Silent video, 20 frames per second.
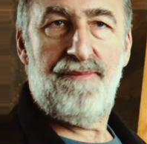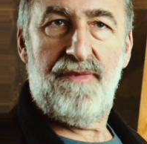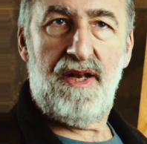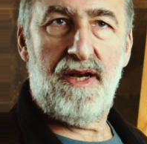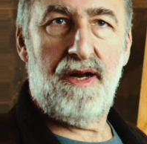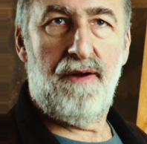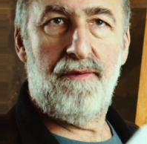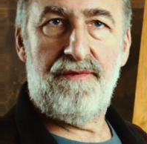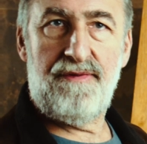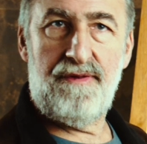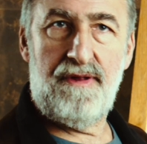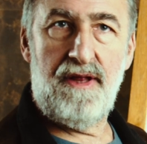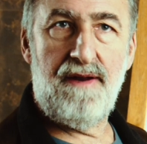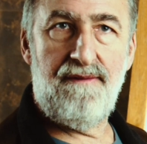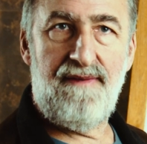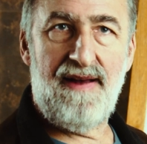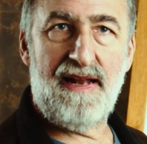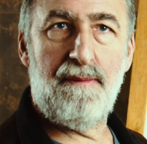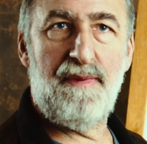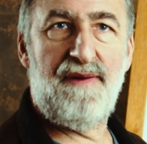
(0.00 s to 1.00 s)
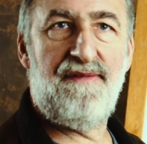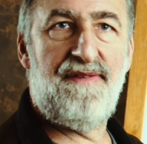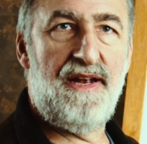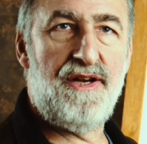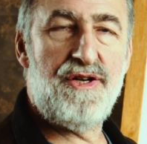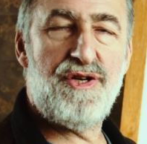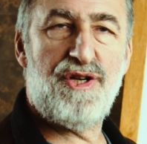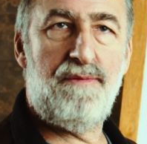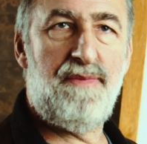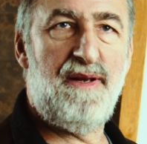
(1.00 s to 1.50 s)
the development
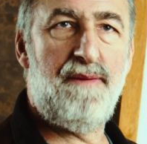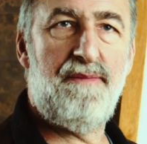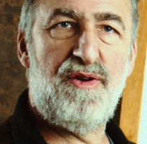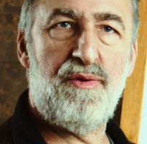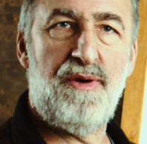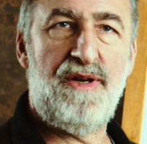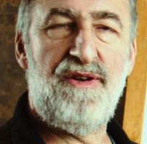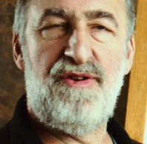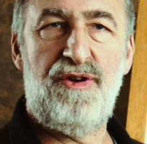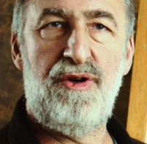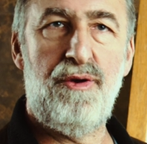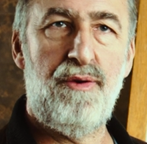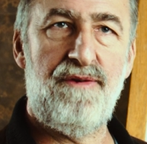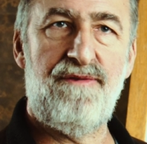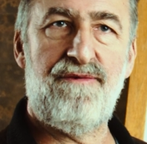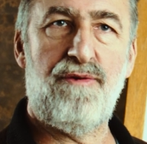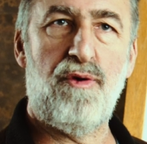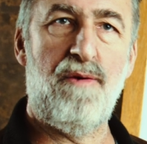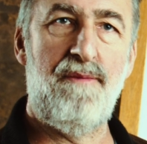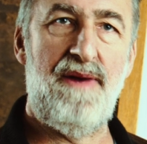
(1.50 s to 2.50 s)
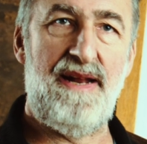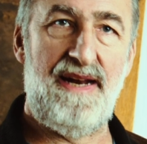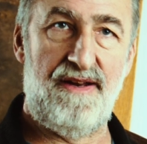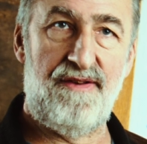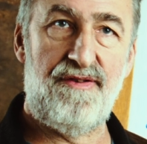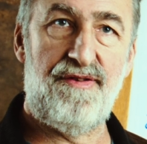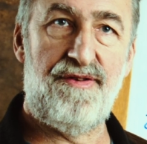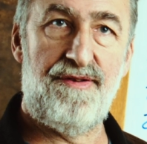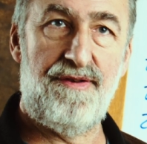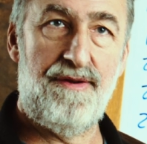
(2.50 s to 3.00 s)
phase should be between 2 and 4
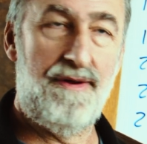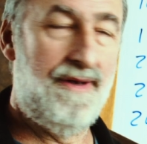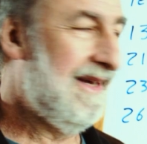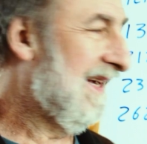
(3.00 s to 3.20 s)
minutes,